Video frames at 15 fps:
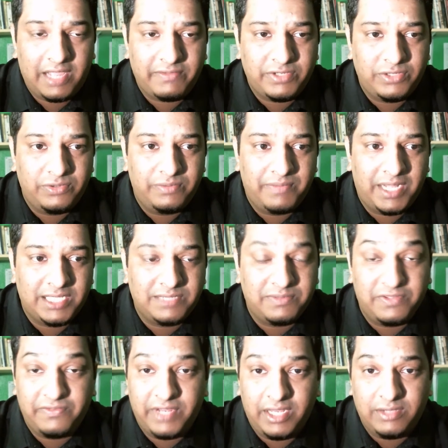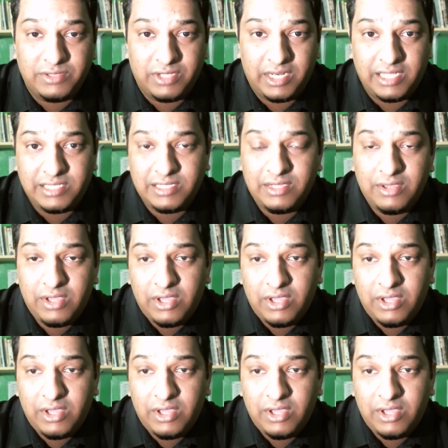have to do multiple videos on it.